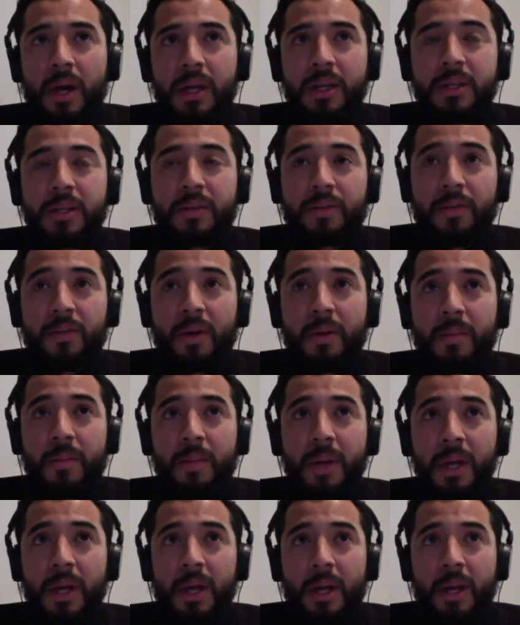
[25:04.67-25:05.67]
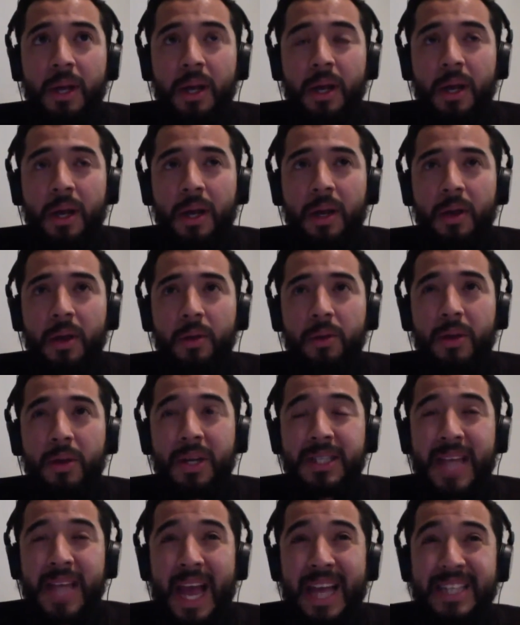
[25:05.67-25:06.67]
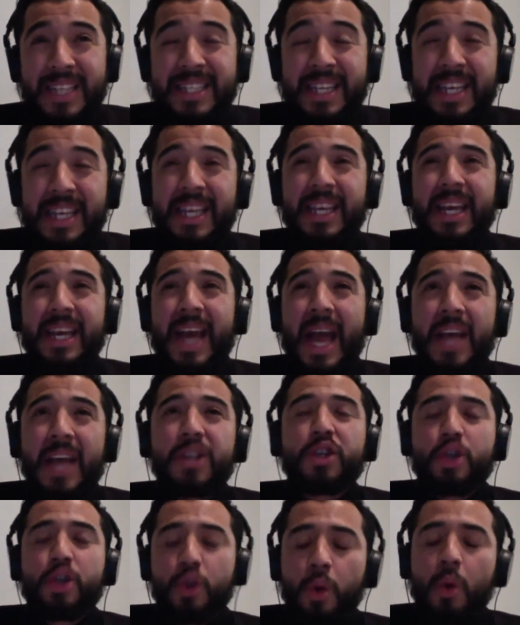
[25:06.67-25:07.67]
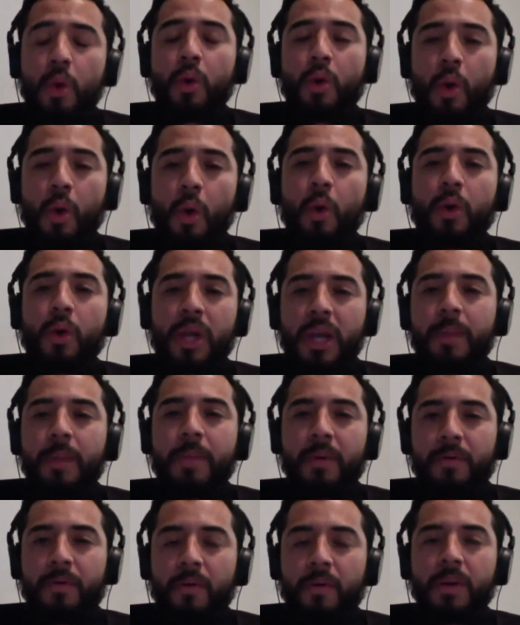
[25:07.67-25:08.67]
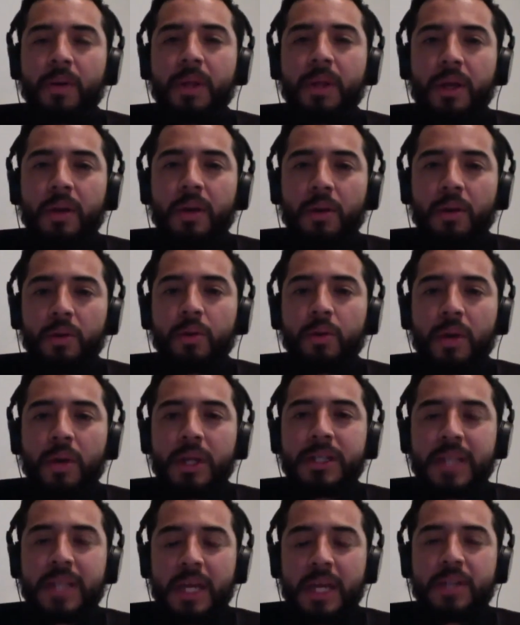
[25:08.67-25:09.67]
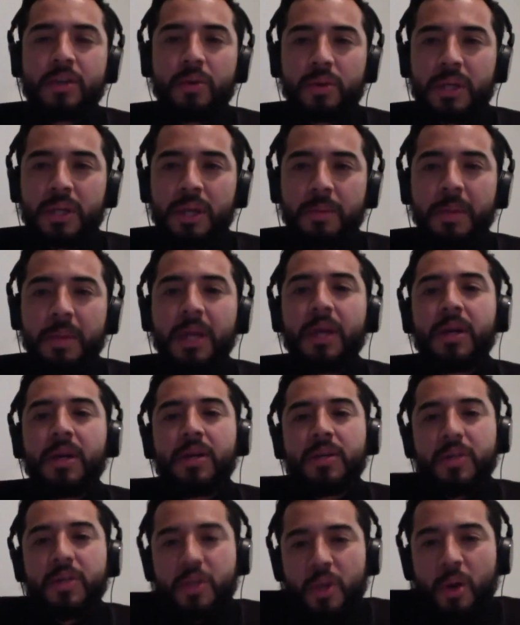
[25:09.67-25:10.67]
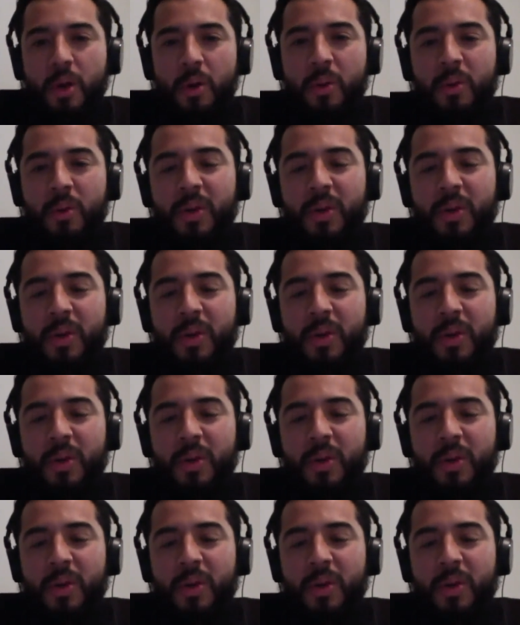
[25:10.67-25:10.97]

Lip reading: He's from Honduras as the actual goalkeeper for the Honduras national team. So